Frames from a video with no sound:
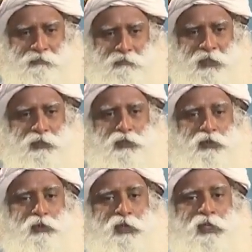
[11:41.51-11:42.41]
but you
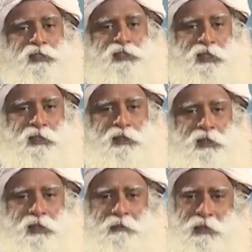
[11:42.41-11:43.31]
don't get sick
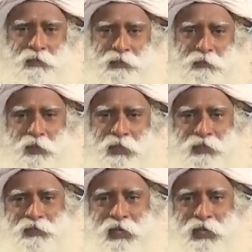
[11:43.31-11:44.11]
because body is